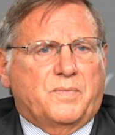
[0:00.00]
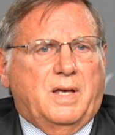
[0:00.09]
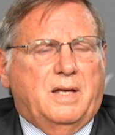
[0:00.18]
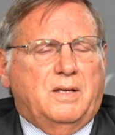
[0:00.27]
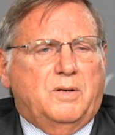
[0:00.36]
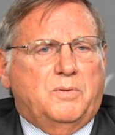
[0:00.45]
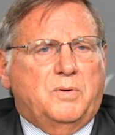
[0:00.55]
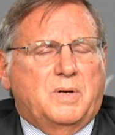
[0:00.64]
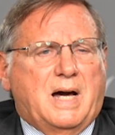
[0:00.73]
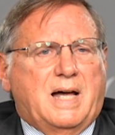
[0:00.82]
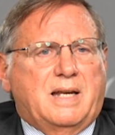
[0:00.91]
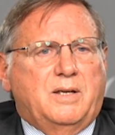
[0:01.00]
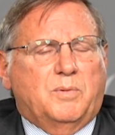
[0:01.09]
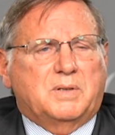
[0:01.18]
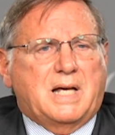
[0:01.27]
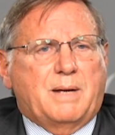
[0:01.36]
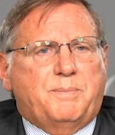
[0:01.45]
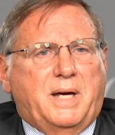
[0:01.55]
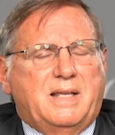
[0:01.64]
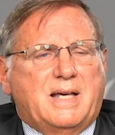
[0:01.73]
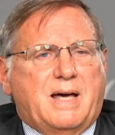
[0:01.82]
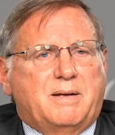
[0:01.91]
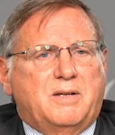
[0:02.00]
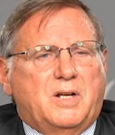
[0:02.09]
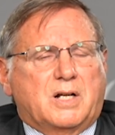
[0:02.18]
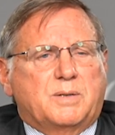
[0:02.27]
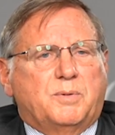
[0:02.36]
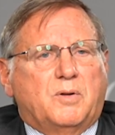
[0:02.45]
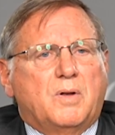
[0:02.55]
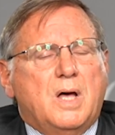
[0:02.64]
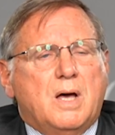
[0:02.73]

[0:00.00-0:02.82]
You will not pay that deductible